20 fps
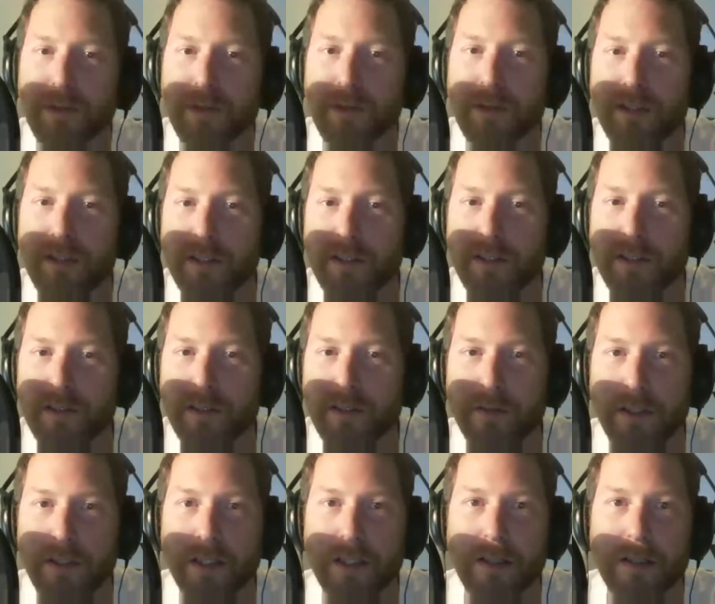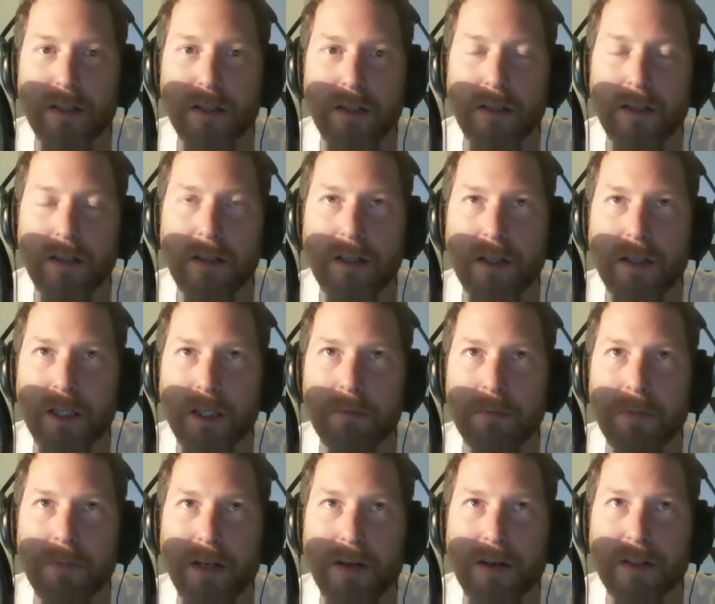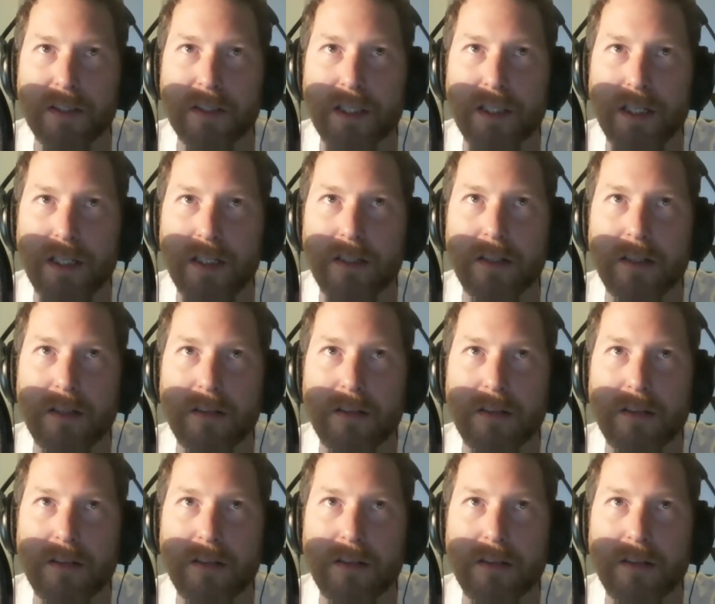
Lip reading: boards and stuff like that out on site